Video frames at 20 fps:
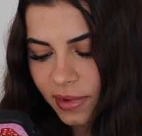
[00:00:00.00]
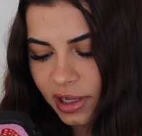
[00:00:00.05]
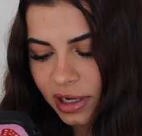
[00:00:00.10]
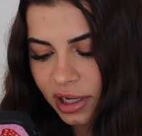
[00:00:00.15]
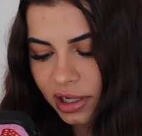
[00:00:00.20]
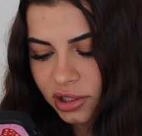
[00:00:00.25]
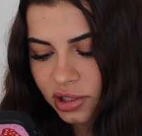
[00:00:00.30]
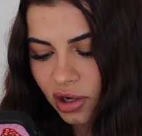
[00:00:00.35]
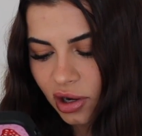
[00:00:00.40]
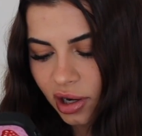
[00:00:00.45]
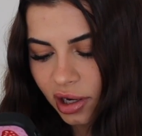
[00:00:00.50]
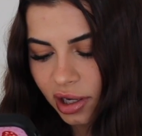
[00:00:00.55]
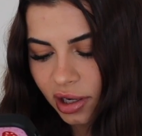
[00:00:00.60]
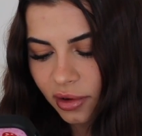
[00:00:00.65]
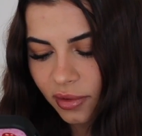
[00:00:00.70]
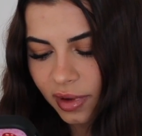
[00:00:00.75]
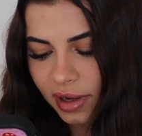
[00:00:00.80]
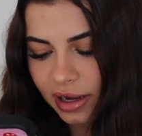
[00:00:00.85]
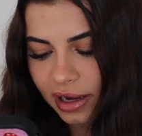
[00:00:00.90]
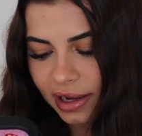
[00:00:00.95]
been talking
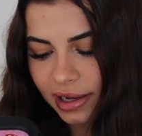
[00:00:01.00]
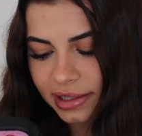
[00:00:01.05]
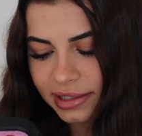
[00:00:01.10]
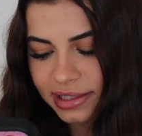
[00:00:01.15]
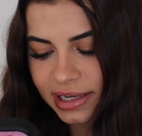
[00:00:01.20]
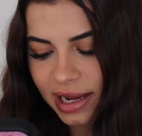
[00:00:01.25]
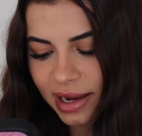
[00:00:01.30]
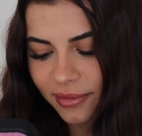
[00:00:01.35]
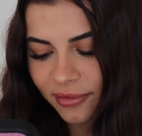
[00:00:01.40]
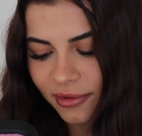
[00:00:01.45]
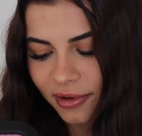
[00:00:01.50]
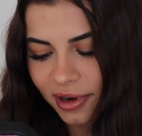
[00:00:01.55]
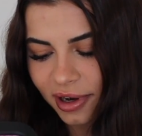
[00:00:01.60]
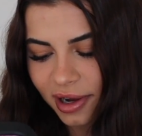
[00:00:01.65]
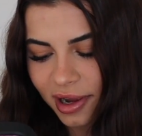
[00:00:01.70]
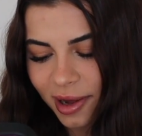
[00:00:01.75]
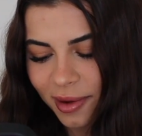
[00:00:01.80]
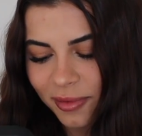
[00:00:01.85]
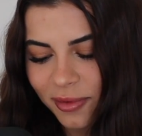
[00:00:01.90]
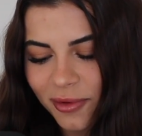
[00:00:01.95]
to a guy on Snap for a
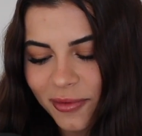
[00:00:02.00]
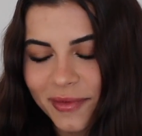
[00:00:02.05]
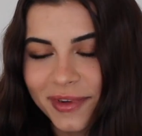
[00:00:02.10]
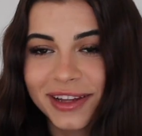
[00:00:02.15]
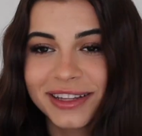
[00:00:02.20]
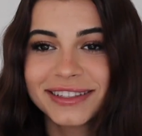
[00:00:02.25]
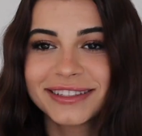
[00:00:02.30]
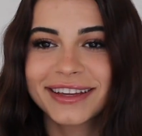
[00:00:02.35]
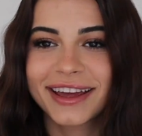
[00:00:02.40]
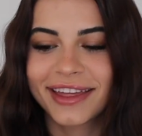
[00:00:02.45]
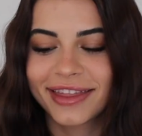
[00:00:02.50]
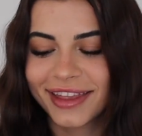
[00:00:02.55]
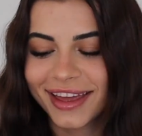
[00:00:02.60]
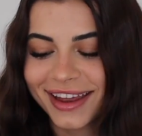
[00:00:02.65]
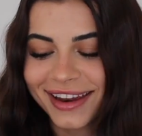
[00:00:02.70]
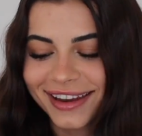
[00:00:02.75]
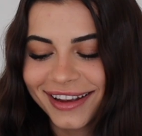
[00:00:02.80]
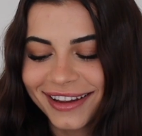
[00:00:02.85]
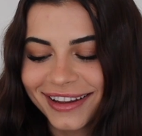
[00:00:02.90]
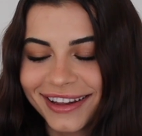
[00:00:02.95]
couple months and
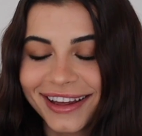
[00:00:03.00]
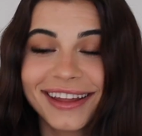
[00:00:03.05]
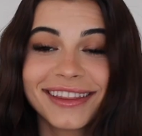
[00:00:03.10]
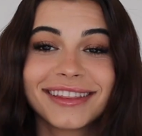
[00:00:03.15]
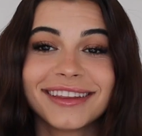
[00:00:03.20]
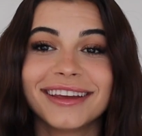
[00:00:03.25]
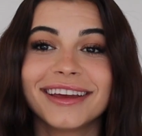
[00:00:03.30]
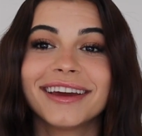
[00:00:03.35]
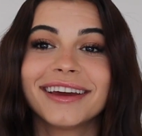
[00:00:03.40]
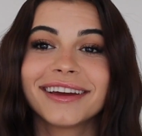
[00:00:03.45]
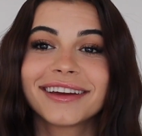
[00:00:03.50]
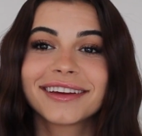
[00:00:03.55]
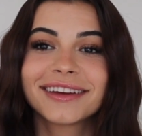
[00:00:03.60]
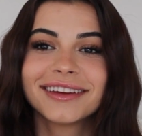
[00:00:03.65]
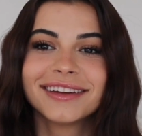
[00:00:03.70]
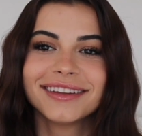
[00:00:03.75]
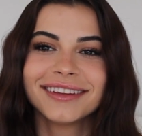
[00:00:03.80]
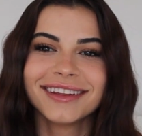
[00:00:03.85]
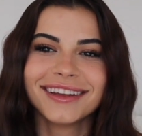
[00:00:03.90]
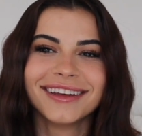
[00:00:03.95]
then get the
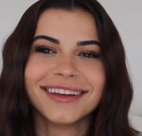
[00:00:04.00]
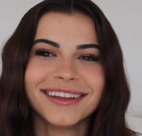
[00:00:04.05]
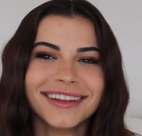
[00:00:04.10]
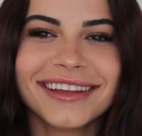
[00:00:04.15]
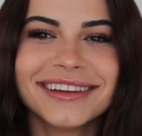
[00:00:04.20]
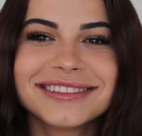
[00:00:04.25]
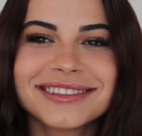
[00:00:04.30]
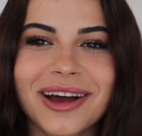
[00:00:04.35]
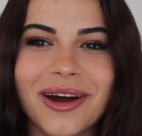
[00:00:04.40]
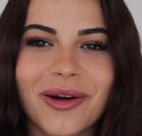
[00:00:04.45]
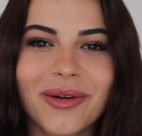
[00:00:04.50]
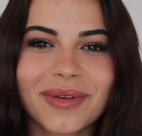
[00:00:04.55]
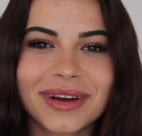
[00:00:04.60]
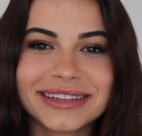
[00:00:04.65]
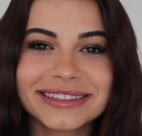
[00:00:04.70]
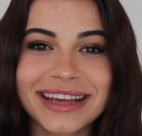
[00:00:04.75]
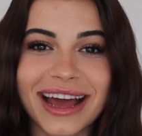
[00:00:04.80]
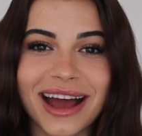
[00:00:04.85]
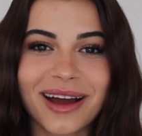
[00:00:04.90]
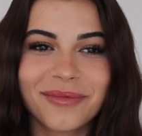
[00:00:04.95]
ick? This
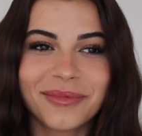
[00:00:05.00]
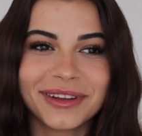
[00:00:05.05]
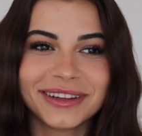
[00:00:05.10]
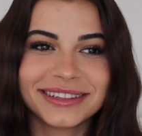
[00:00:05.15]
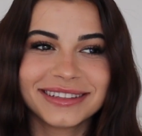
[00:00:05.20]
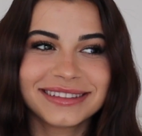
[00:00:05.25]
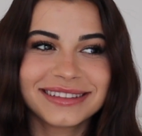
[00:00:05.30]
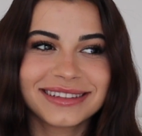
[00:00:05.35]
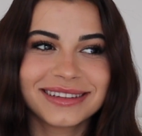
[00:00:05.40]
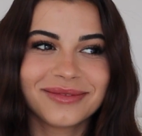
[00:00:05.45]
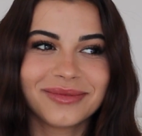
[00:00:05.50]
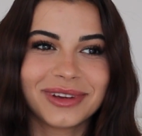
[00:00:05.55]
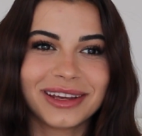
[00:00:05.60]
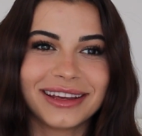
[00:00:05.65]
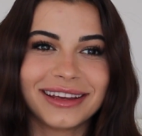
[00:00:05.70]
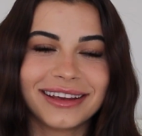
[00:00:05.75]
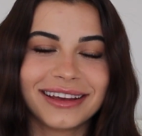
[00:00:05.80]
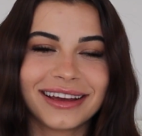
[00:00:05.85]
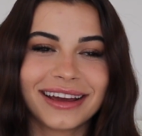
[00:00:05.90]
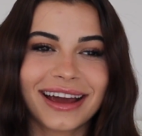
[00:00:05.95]
always happens to
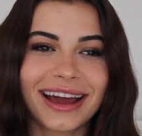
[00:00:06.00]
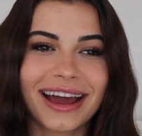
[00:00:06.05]
me.